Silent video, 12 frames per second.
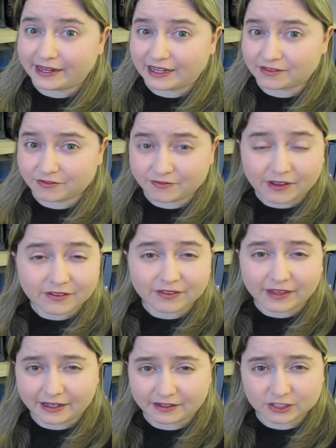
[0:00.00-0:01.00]
it felt
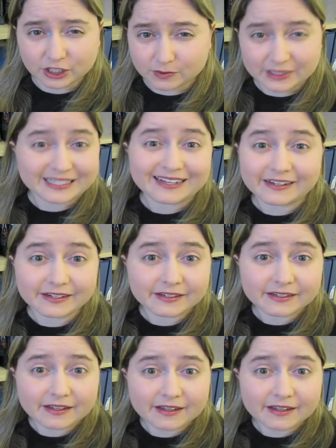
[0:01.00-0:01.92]
like she was done,